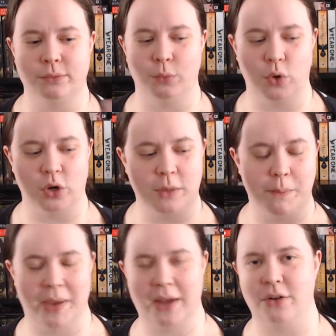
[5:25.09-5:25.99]
worked
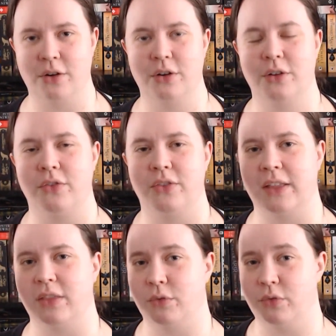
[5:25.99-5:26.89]
better
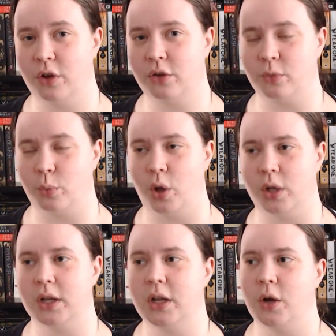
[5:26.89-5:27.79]
than the first
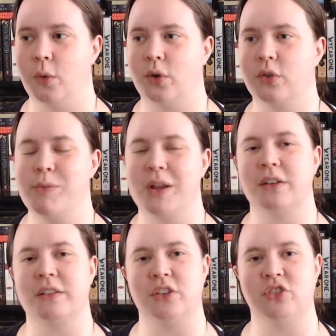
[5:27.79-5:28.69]
one was because
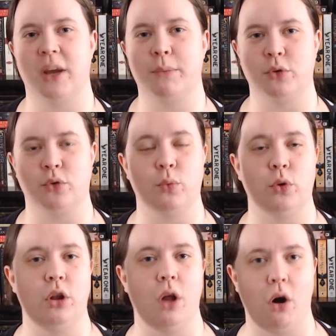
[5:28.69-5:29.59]
the chapters were
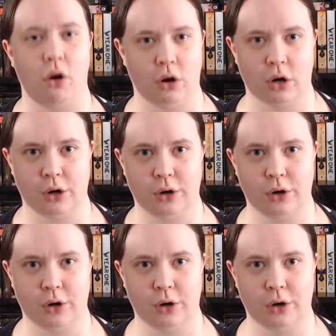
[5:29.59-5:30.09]
longer.